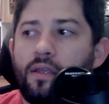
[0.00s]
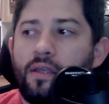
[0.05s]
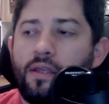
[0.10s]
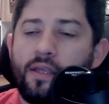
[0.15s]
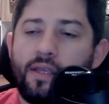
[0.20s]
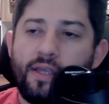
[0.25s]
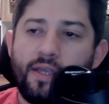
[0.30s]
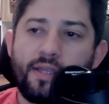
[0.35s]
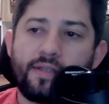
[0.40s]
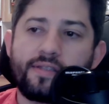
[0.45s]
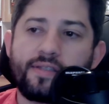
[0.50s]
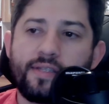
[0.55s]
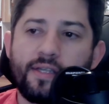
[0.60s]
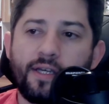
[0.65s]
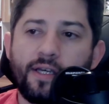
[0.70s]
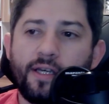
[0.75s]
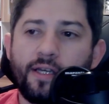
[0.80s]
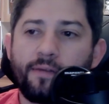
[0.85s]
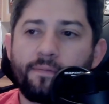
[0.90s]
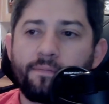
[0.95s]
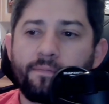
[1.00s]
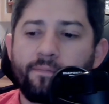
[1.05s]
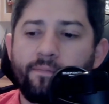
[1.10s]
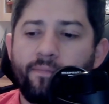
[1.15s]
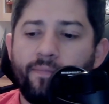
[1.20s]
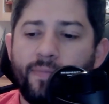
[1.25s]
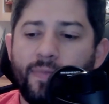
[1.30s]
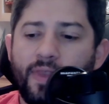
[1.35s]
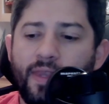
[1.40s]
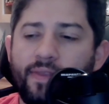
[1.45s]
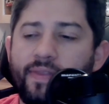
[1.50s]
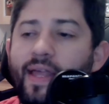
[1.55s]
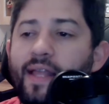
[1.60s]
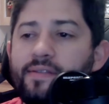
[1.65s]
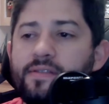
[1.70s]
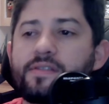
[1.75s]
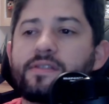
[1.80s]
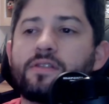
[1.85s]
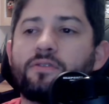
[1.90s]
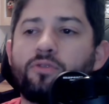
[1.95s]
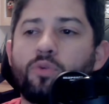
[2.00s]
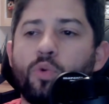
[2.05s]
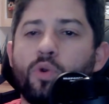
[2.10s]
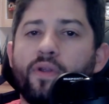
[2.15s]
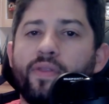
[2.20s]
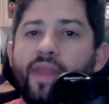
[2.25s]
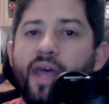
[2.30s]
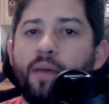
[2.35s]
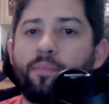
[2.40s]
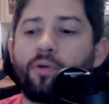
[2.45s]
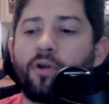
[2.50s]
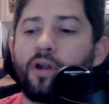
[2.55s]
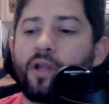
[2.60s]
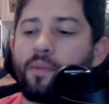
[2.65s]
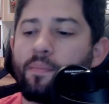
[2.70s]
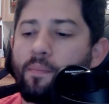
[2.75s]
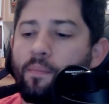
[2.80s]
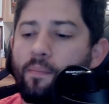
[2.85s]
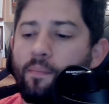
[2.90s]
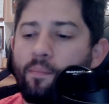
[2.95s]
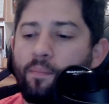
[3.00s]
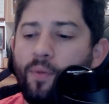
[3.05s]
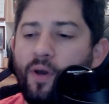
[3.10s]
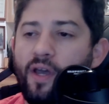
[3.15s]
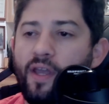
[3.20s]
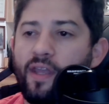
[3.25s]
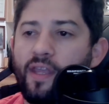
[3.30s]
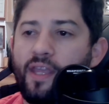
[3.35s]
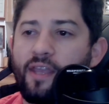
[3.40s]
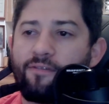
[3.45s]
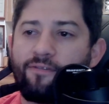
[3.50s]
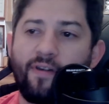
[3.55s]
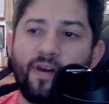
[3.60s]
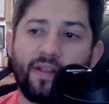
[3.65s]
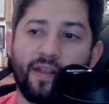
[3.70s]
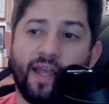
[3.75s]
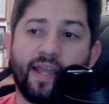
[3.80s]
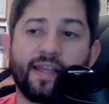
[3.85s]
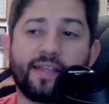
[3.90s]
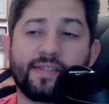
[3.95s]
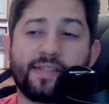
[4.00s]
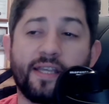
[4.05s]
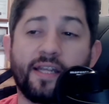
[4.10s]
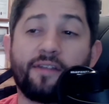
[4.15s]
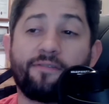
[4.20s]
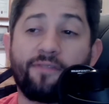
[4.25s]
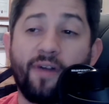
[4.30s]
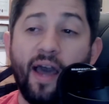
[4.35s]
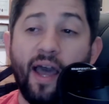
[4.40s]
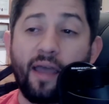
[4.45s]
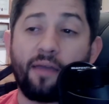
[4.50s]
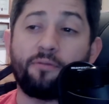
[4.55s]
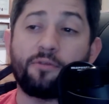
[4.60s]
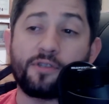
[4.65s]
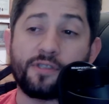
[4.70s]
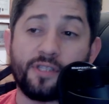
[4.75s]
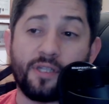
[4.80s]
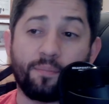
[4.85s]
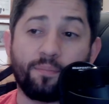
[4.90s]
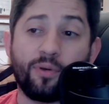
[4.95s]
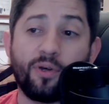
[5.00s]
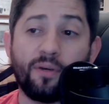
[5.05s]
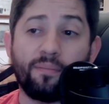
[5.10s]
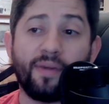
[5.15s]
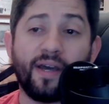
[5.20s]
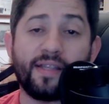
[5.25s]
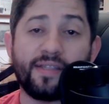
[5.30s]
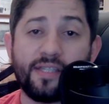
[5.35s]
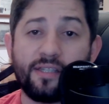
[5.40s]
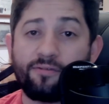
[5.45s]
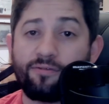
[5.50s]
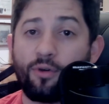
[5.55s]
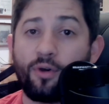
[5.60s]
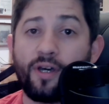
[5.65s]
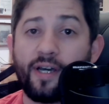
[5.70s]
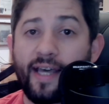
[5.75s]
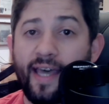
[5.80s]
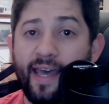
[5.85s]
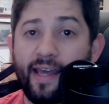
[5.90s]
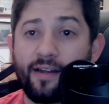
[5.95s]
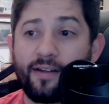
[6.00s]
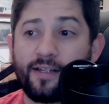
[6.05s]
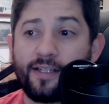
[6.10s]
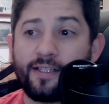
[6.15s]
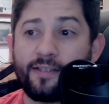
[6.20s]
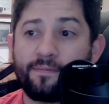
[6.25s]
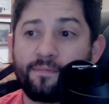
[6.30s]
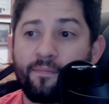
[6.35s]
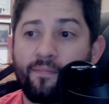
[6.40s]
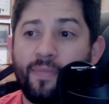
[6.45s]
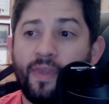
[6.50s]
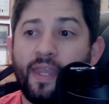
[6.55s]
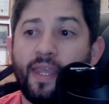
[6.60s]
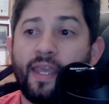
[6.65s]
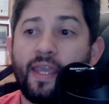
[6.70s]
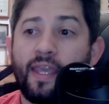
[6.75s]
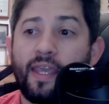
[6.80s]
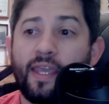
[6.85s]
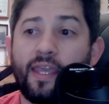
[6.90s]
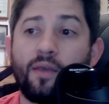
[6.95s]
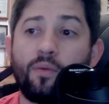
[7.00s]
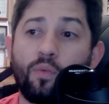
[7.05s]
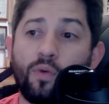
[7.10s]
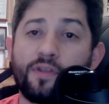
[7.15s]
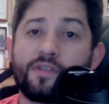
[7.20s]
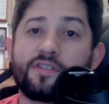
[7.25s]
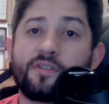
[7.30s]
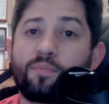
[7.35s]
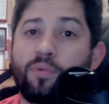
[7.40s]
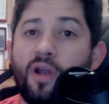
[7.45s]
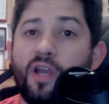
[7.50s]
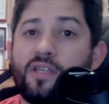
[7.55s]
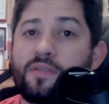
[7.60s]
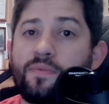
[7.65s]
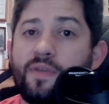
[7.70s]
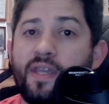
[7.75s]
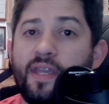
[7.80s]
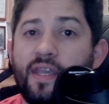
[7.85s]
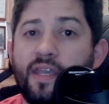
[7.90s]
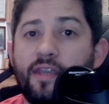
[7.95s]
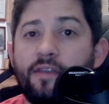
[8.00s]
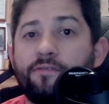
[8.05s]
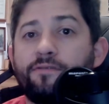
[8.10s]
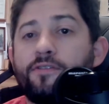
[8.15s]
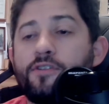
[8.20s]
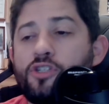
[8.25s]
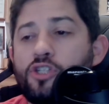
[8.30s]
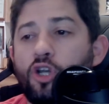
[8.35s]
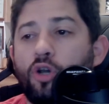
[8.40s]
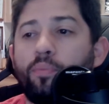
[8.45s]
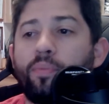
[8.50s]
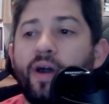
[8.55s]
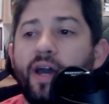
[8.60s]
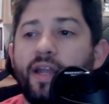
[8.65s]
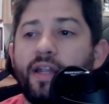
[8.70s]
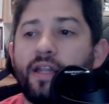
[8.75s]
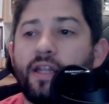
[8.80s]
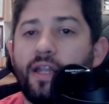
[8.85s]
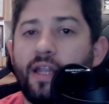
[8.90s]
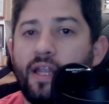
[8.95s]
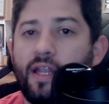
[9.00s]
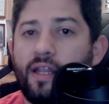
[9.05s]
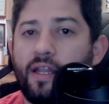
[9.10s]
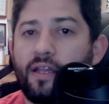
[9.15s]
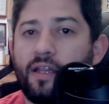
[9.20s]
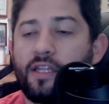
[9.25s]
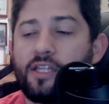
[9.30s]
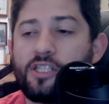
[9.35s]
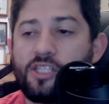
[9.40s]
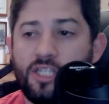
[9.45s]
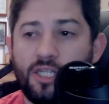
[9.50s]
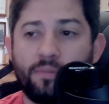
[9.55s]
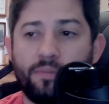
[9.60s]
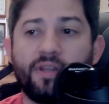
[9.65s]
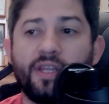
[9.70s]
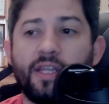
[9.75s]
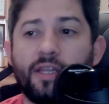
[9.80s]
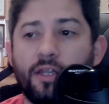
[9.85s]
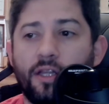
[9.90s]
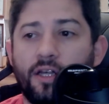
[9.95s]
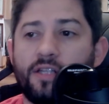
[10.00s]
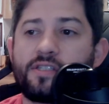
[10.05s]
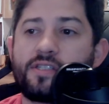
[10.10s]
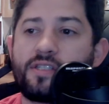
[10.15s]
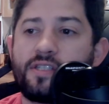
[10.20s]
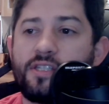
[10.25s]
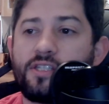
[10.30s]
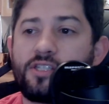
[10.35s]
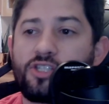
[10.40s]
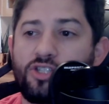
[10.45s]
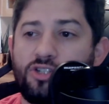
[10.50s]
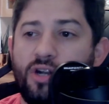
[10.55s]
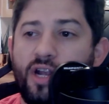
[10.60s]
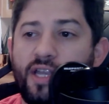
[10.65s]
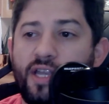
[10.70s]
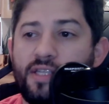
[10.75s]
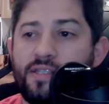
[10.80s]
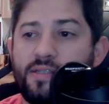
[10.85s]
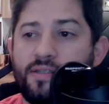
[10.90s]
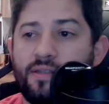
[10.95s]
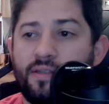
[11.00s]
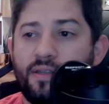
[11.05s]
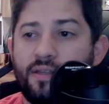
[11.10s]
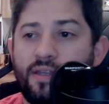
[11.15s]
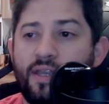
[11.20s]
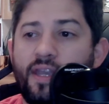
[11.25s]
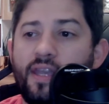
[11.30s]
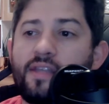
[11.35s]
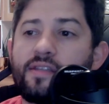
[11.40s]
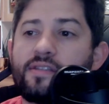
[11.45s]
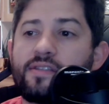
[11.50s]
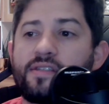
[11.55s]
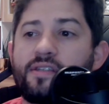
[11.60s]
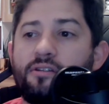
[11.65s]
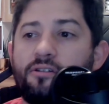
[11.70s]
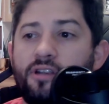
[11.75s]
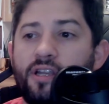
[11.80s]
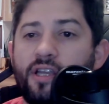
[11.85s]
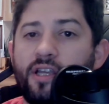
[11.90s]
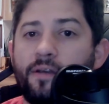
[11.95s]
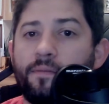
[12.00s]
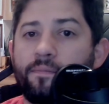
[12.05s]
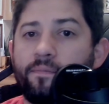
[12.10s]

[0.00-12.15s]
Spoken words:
that's a civil war in that party. But if I was to put my tinfoil hat on, it wouldn't surprise me if Joe Biden legitimately launched these strikes in Syria